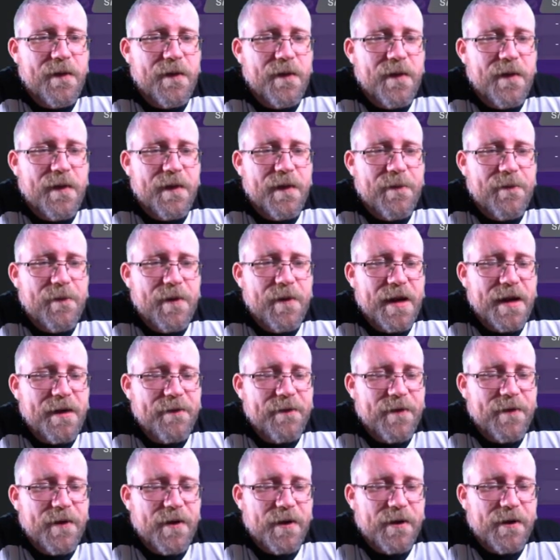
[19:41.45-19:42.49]
and we
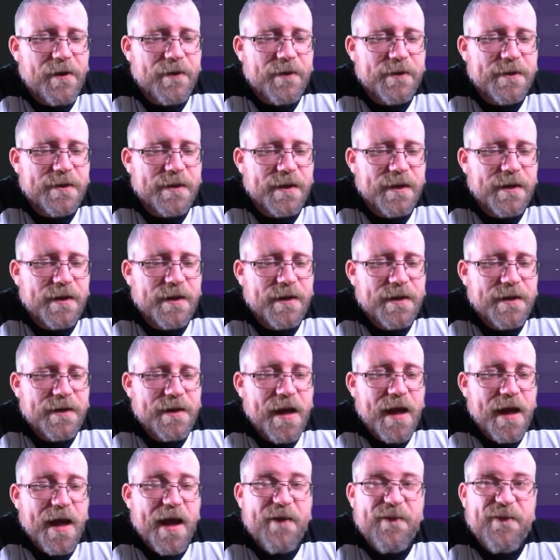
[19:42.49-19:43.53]
have got
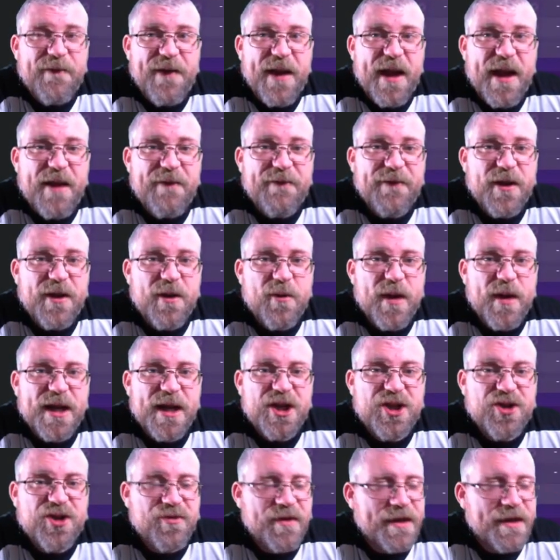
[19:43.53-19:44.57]
a fair few
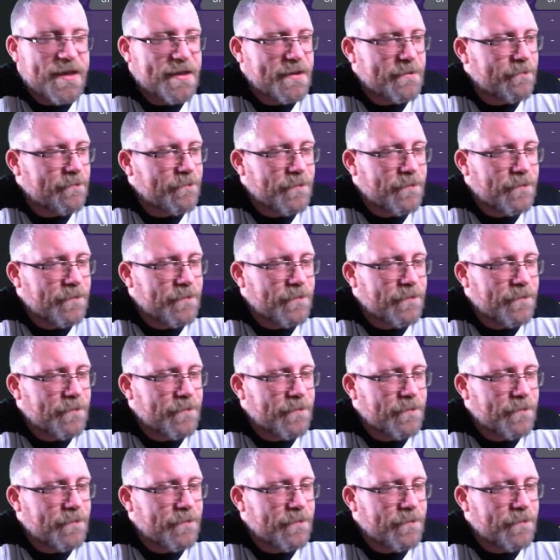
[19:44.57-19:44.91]
injuries.